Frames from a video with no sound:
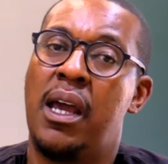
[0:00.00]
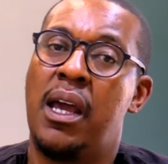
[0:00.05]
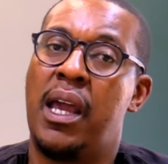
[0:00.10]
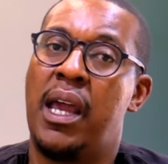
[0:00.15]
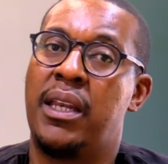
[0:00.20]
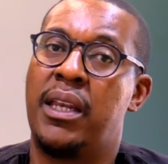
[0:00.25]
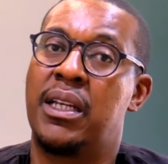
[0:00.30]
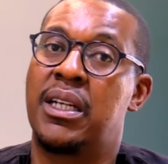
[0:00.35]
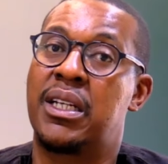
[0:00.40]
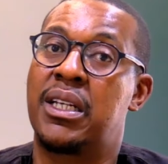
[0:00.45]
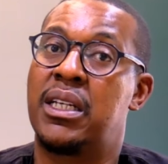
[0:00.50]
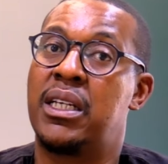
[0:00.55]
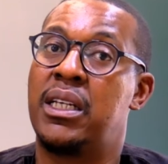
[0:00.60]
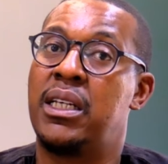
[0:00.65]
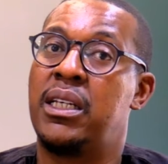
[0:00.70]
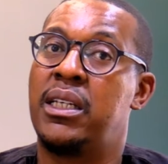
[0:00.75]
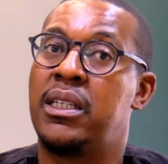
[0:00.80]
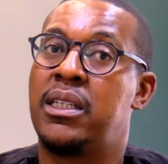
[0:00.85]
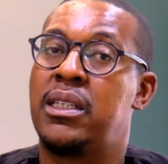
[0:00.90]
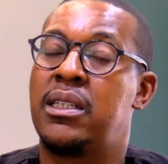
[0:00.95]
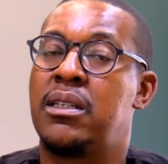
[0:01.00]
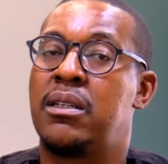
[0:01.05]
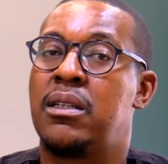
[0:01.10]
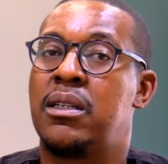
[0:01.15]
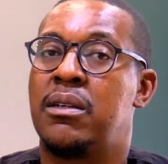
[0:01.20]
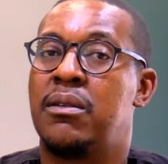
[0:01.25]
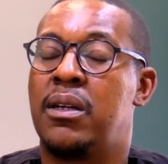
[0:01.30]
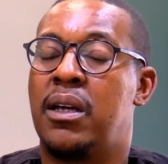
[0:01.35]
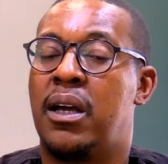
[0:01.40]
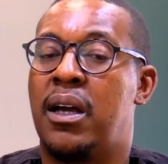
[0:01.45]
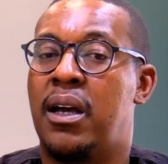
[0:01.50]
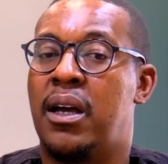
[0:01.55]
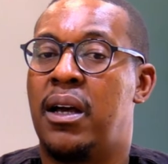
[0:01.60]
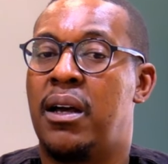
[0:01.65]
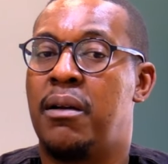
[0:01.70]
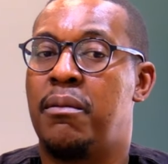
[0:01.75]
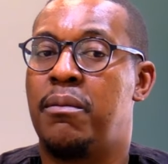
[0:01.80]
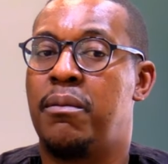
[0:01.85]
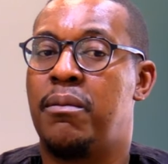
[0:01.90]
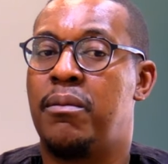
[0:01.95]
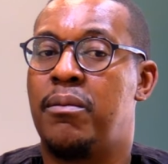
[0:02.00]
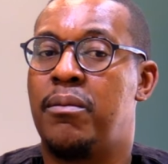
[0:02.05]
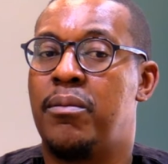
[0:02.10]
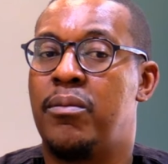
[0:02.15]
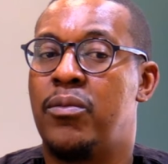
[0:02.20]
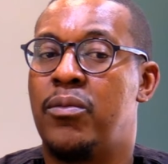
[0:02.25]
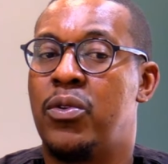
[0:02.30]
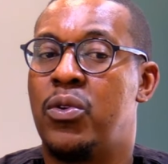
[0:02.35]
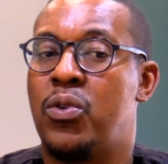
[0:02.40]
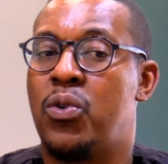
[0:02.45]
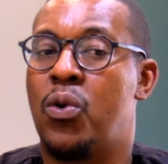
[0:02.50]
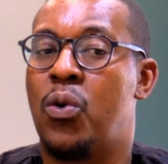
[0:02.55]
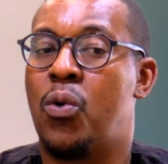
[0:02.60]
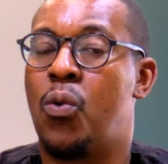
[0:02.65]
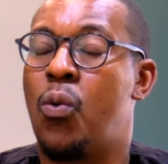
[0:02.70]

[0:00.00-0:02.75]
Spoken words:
and read, you know,